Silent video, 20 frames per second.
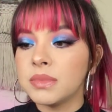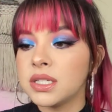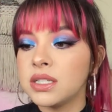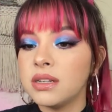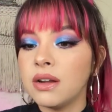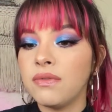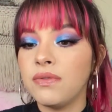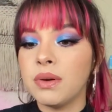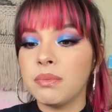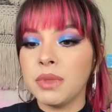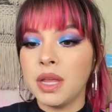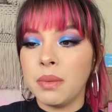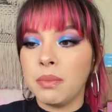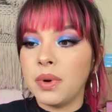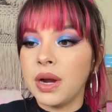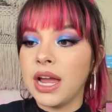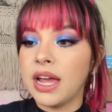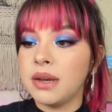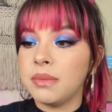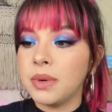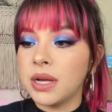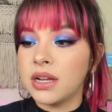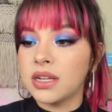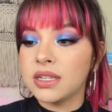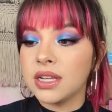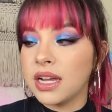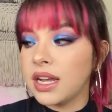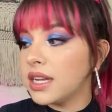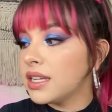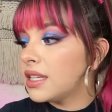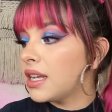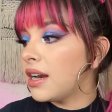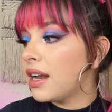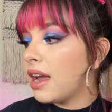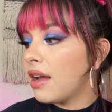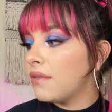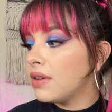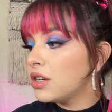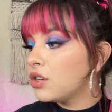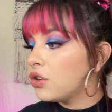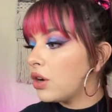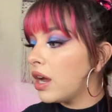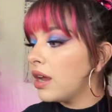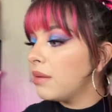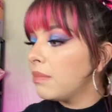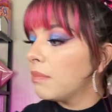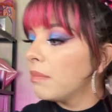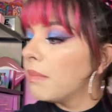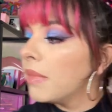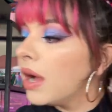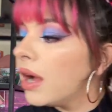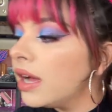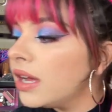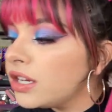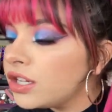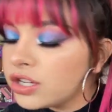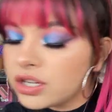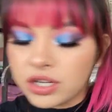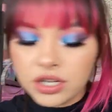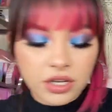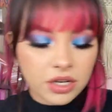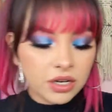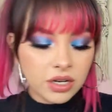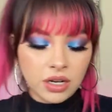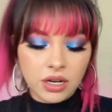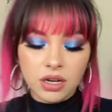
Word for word: stuff from that brand, because like I said, I haven't tried much.